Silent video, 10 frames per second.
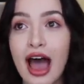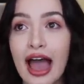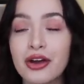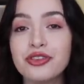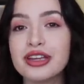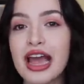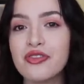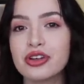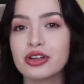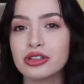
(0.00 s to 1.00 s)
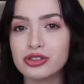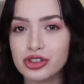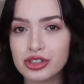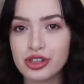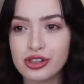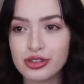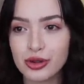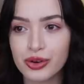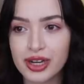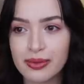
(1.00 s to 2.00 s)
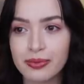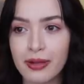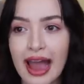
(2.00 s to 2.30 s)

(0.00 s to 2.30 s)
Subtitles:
I don't really have a conclusion to the story.